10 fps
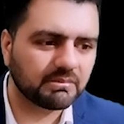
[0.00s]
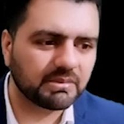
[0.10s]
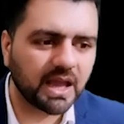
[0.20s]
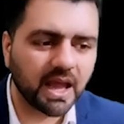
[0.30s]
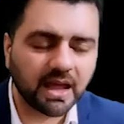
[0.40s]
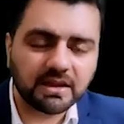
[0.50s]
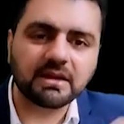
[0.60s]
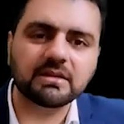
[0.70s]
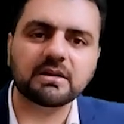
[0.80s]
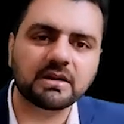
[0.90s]
any
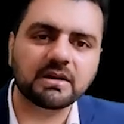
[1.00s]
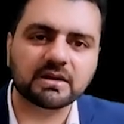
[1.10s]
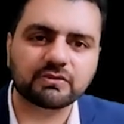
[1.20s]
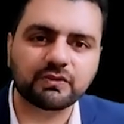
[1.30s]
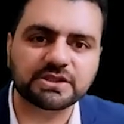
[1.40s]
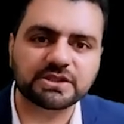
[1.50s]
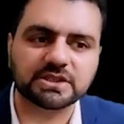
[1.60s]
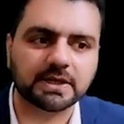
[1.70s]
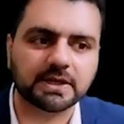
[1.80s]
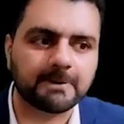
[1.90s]
other index which
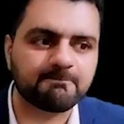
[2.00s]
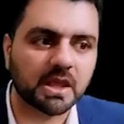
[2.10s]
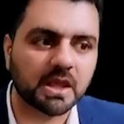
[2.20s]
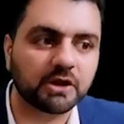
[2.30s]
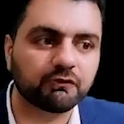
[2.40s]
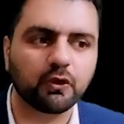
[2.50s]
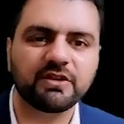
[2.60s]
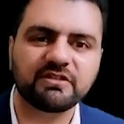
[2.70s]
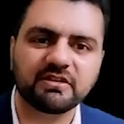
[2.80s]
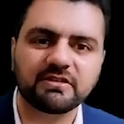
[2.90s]

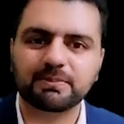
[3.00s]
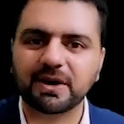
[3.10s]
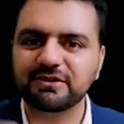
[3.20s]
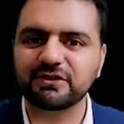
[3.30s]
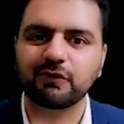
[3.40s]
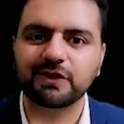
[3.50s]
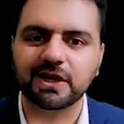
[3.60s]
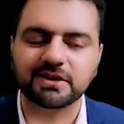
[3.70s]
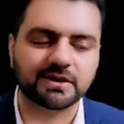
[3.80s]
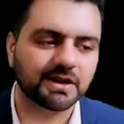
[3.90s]
influences the prices of the
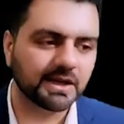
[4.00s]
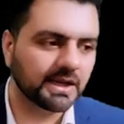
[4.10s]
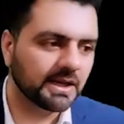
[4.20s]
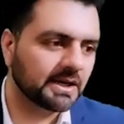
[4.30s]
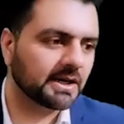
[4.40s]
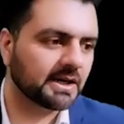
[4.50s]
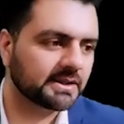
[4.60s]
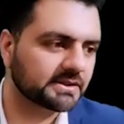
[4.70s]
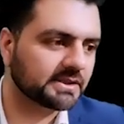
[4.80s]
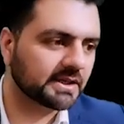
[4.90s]
other thing.